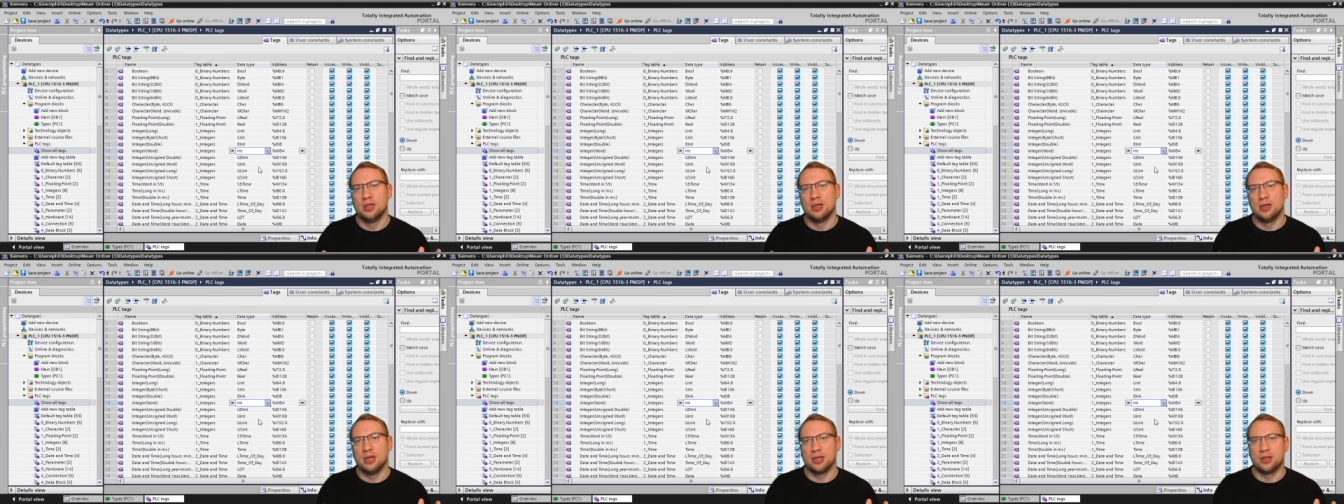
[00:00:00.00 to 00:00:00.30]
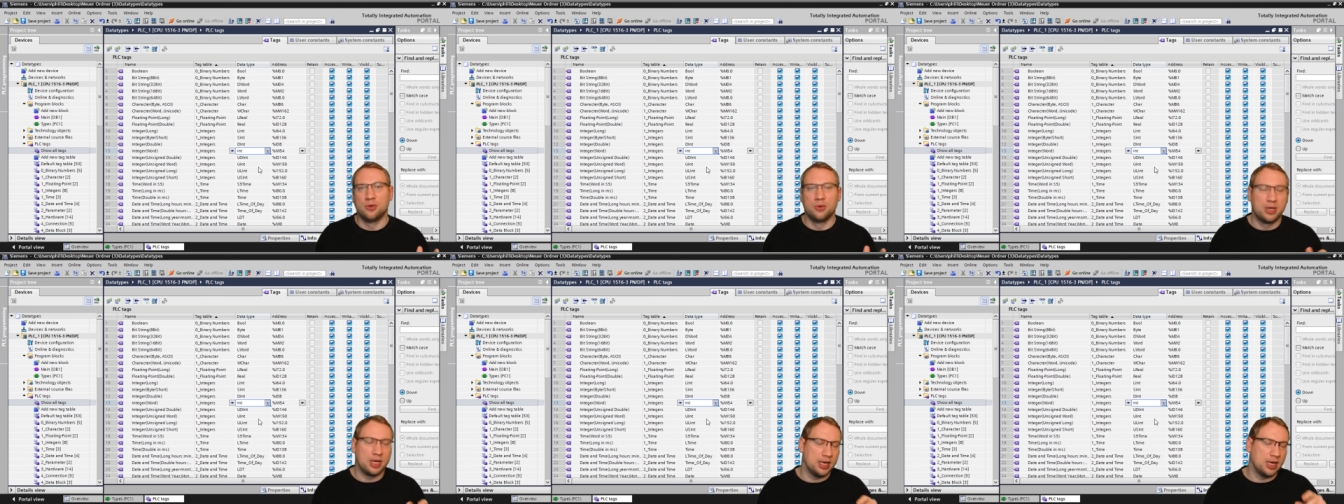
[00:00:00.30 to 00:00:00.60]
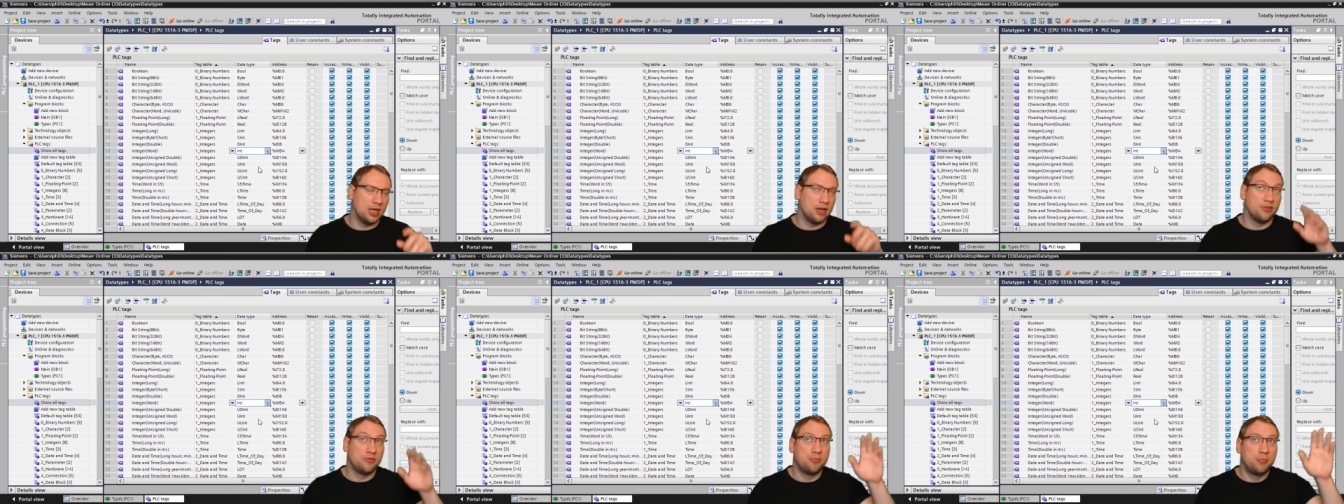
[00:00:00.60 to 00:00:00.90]
Like you can
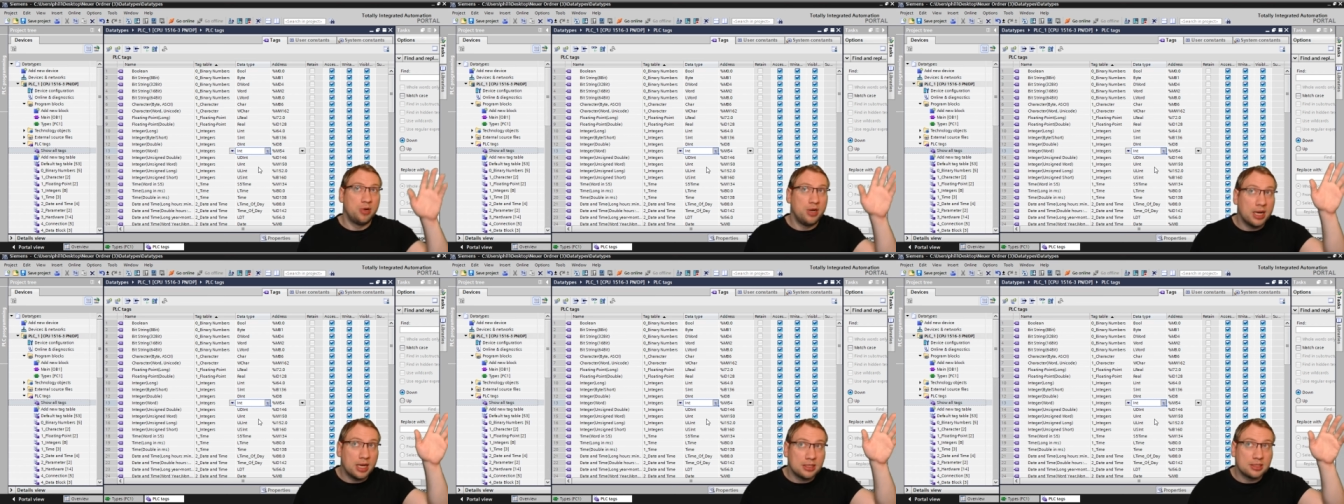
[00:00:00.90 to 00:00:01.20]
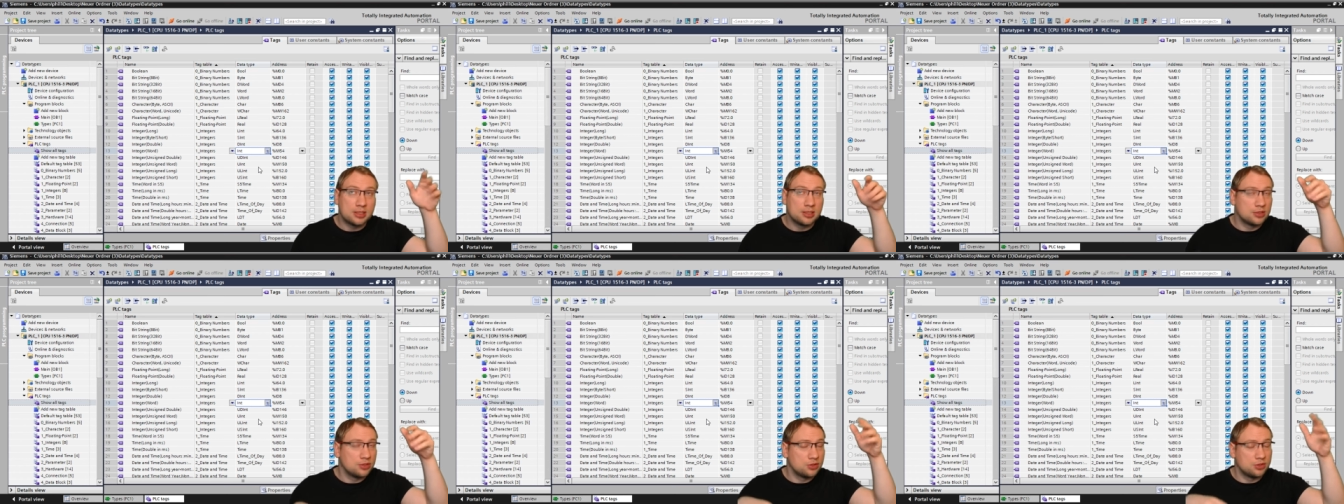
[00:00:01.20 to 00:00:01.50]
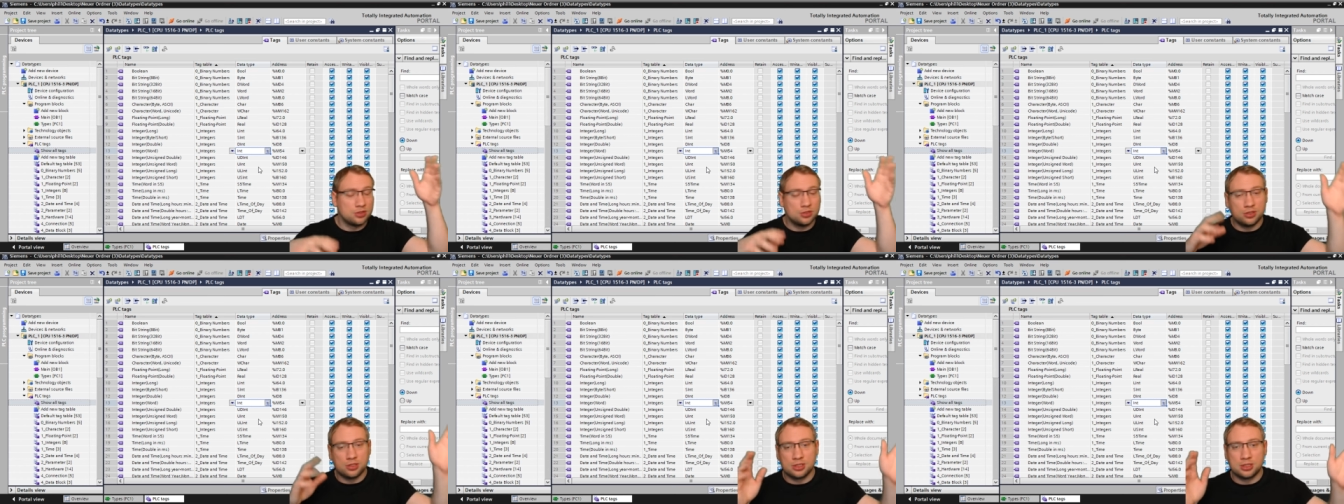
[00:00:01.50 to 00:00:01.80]
have
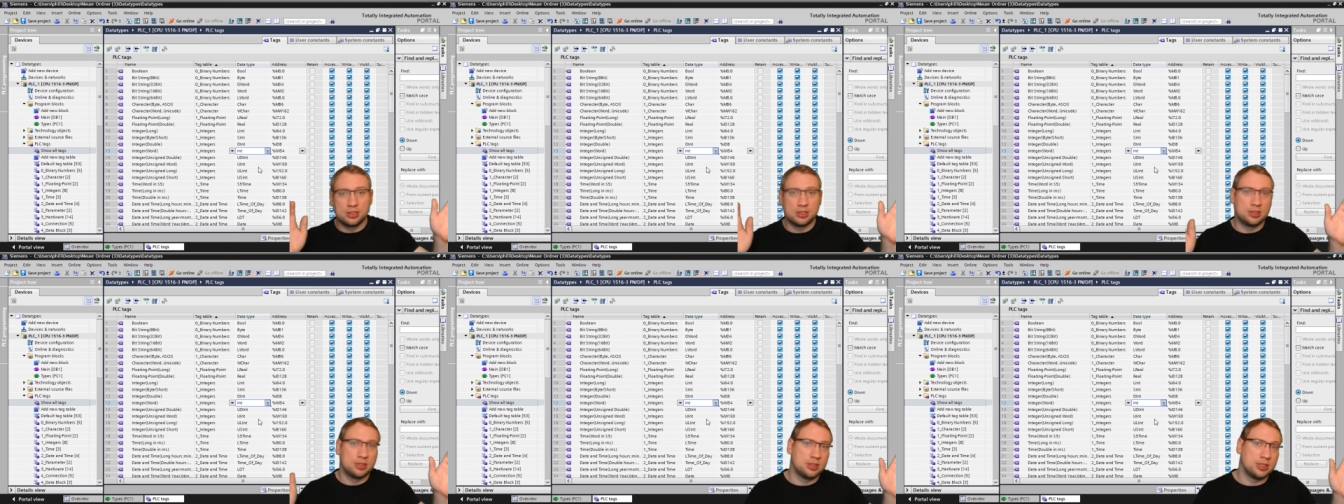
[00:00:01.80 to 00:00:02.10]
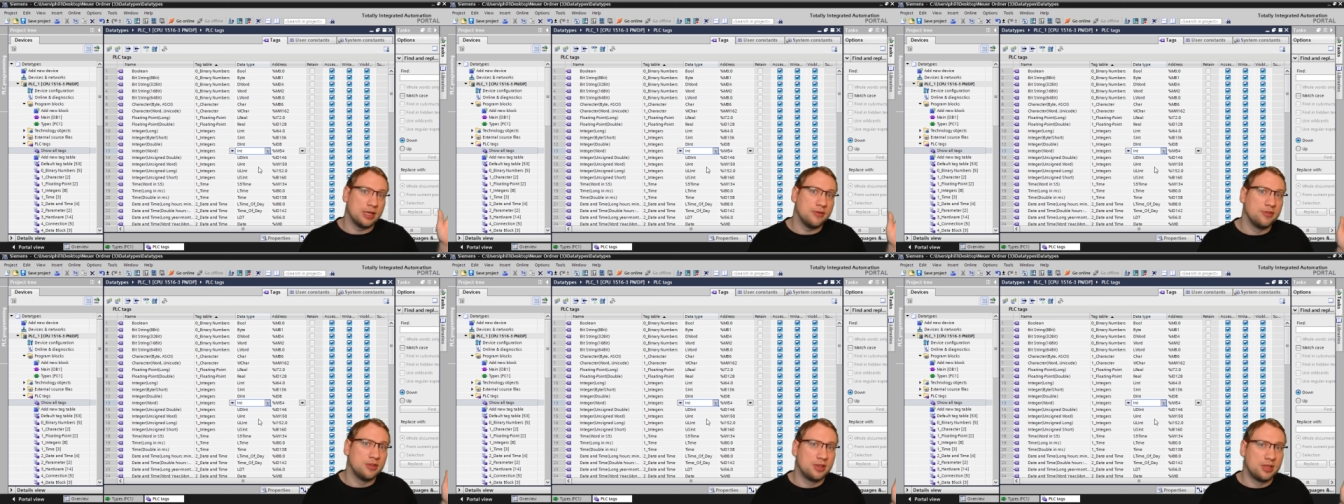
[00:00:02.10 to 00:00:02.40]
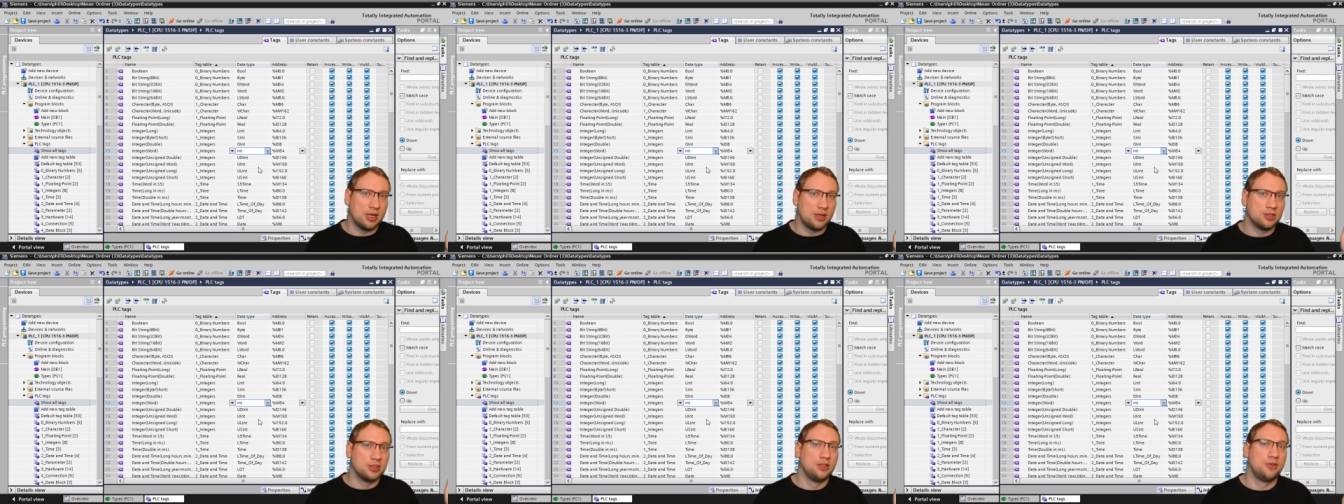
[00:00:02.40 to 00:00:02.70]
plus seven
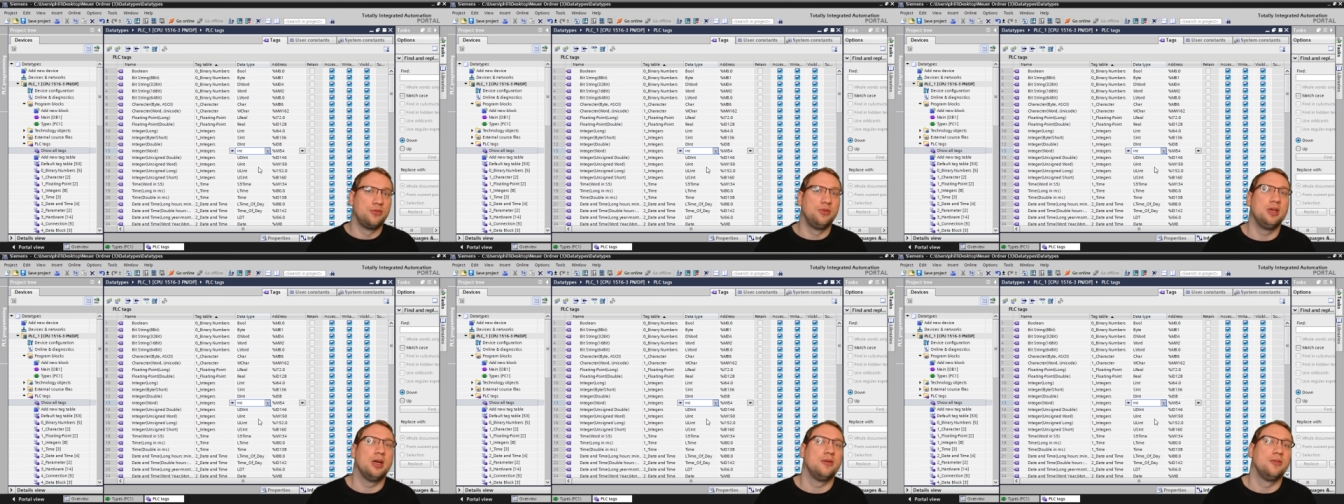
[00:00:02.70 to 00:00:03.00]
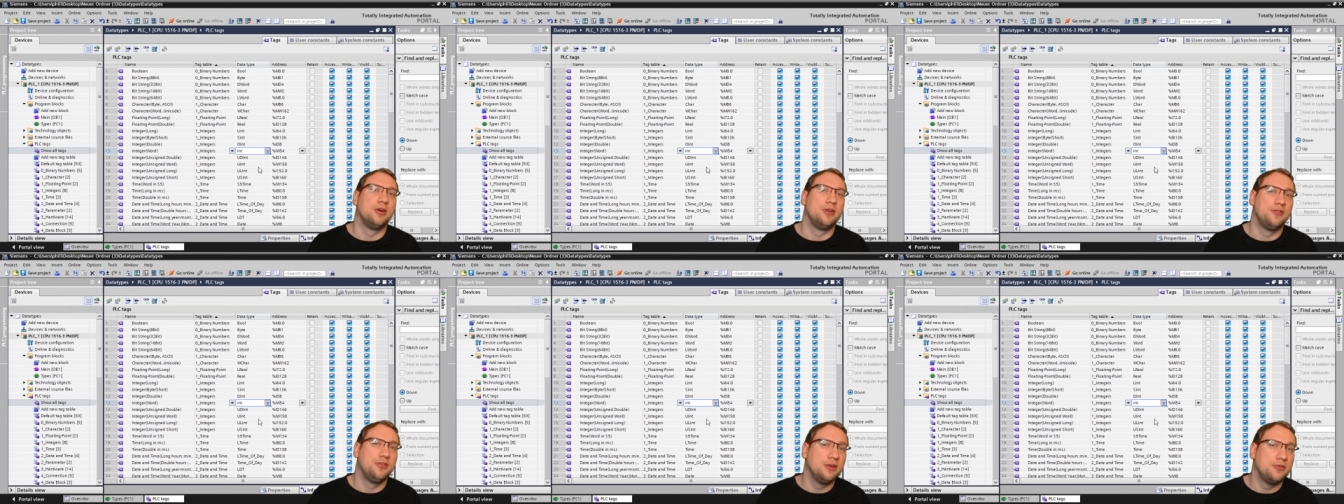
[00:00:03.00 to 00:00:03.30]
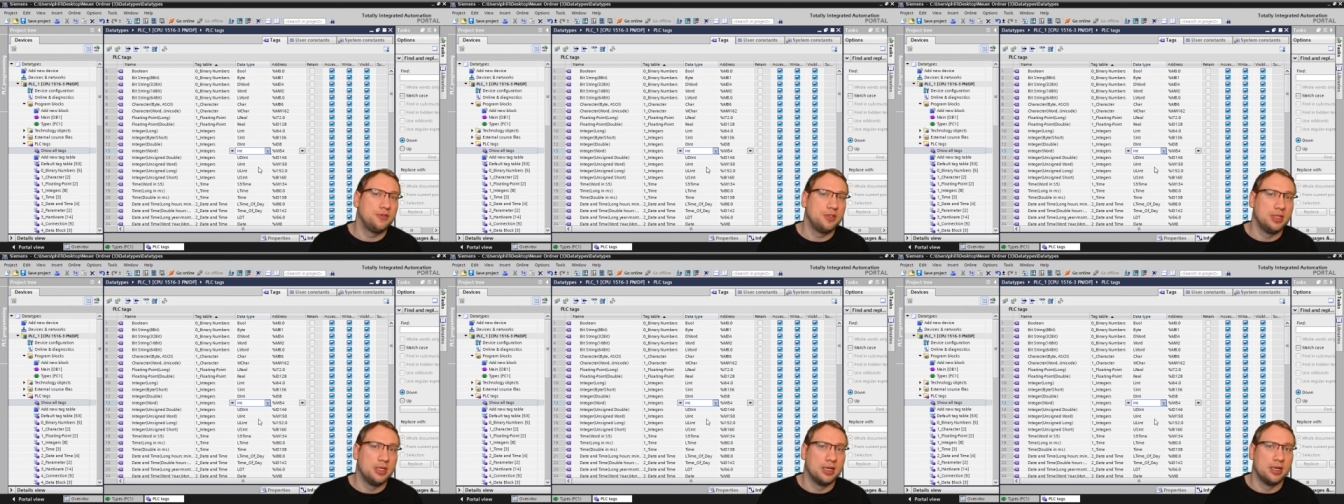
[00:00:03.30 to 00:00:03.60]
thousand three hundred
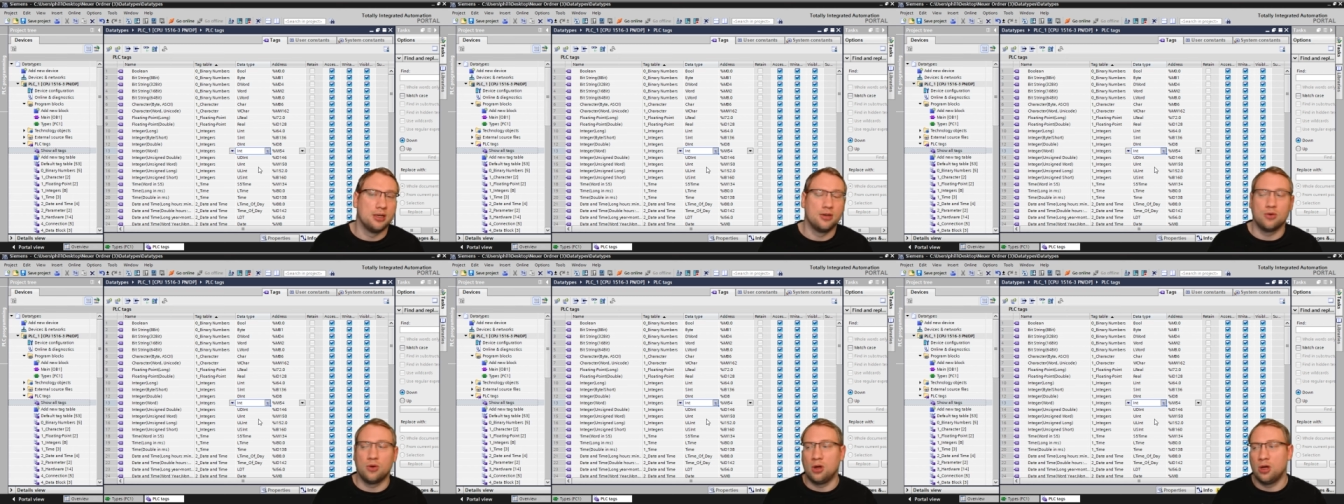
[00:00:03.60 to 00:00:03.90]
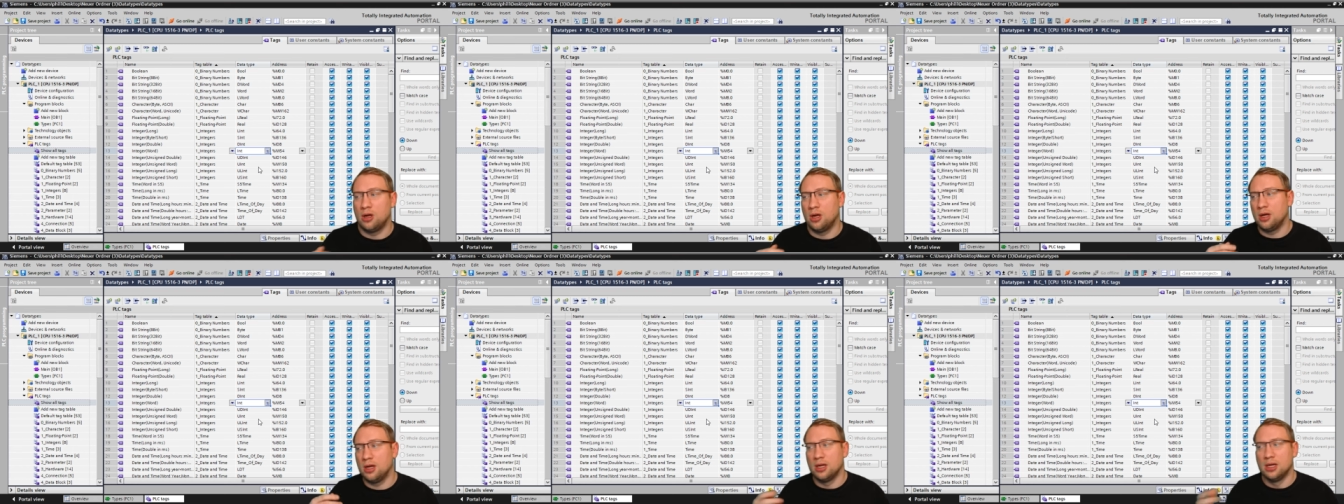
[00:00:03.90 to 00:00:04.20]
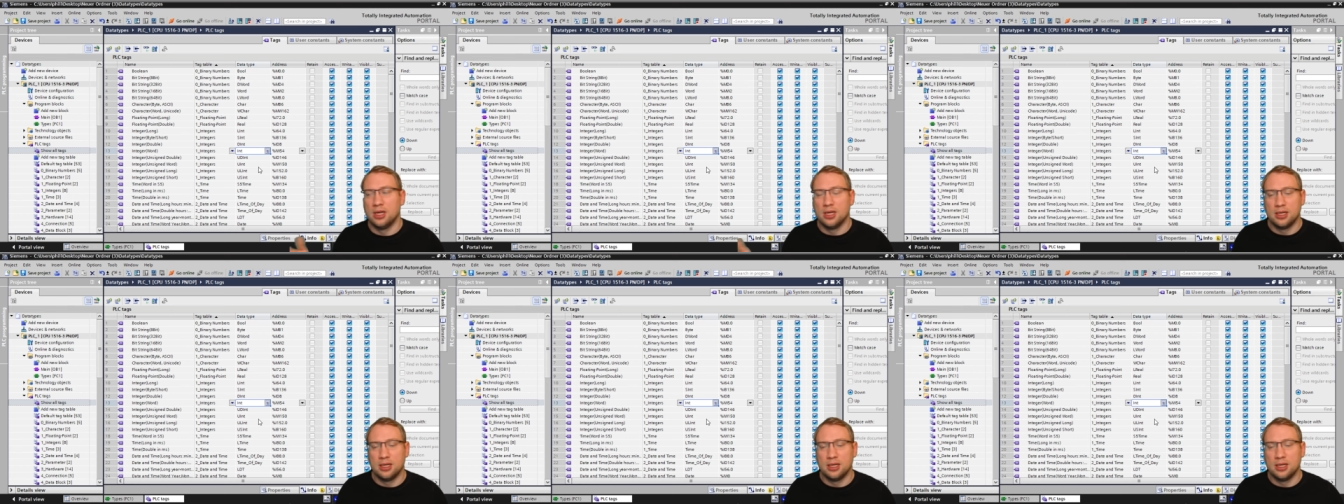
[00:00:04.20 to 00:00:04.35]
fifteen in it or